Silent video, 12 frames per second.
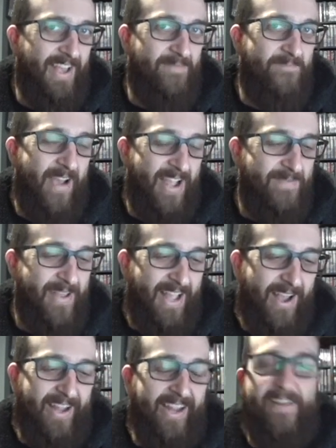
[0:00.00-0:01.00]
Maybe.
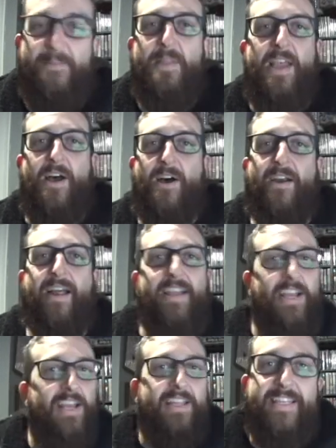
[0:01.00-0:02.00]
Okay. All right.
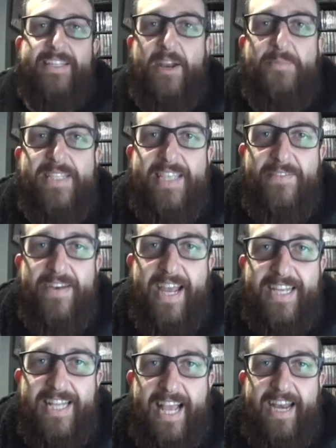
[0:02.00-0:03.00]
This is going to be 7
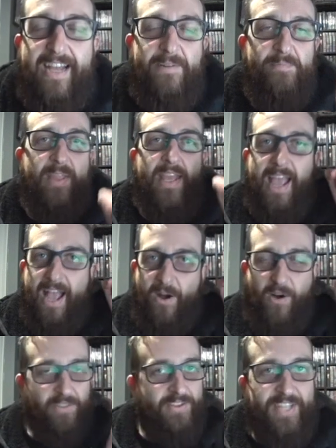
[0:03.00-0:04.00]
days later.
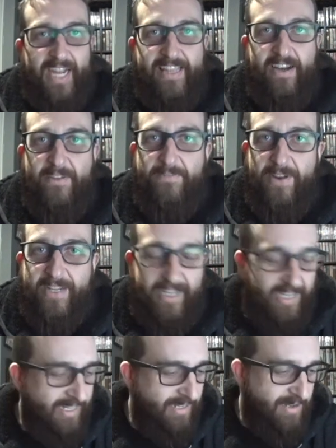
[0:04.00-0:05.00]
On the day that I
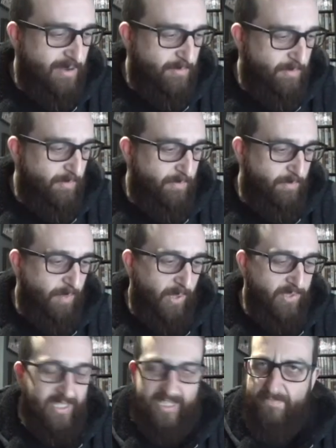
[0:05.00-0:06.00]
fucking
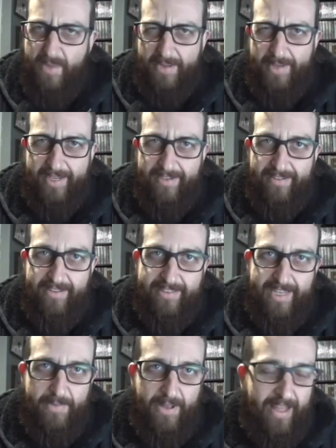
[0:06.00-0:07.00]
post this, maybe.
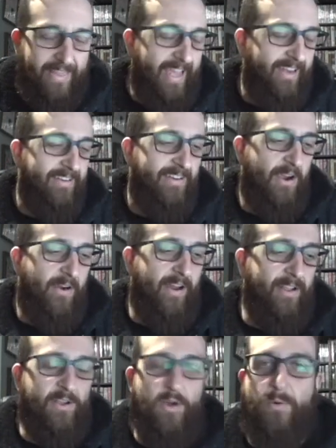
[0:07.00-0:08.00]
Something like that.
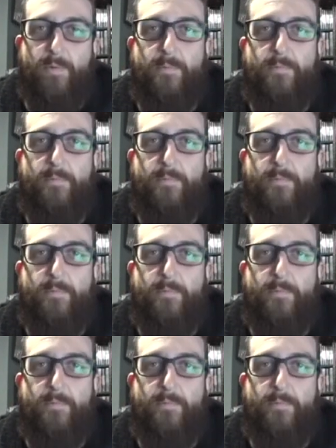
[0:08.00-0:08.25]
Alright, cool.